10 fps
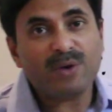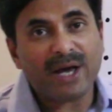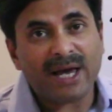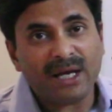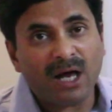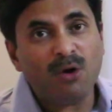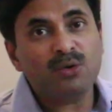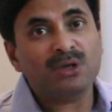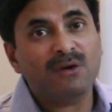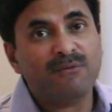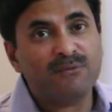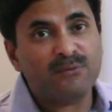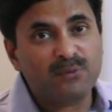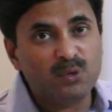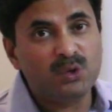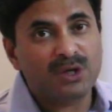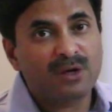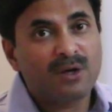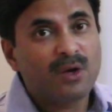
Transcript: to allow the food